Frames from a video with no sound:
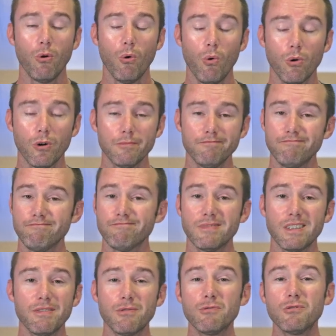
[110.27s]
or
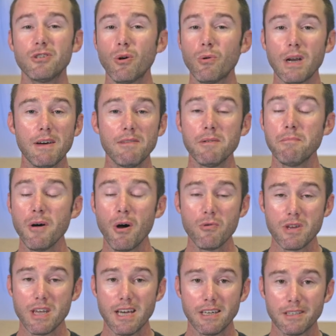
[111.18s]
if you don't have a
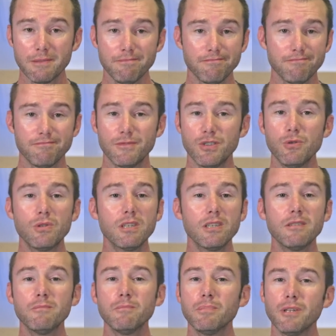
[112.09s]
boat yet, you
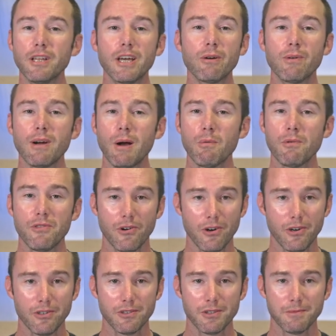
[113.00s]
can play around with
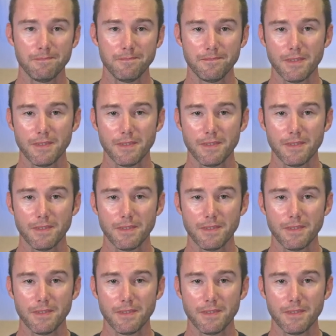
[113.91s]
ours.